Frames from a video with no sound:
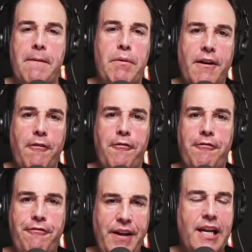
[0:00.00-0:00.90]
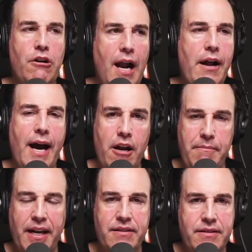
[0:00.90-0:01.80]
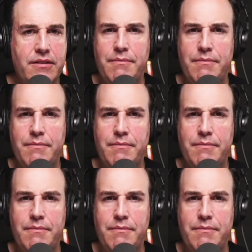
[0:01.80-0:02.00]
But figure out how to make a system,